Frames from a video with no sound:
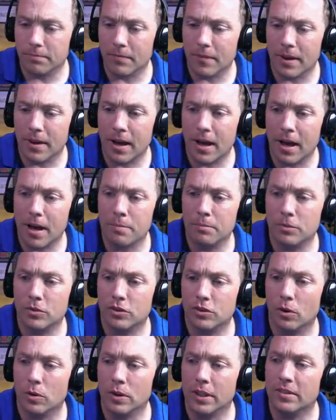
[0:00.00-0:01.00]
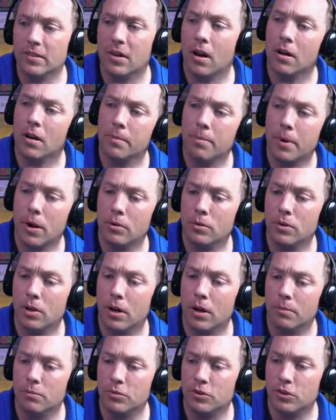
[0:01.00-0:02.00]
So let's talk about,
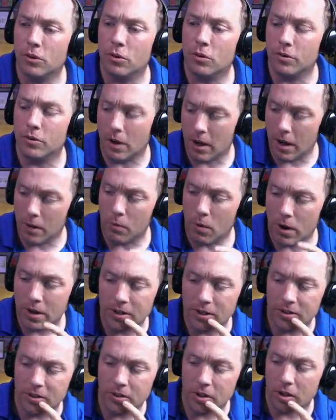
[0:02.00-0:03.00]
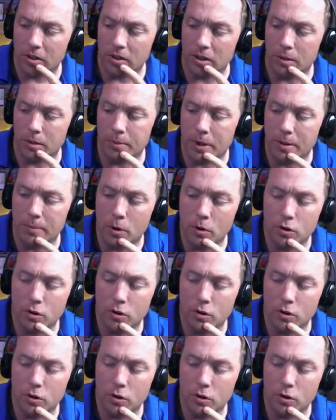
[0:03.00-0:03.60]
I wanted to talk a little bit about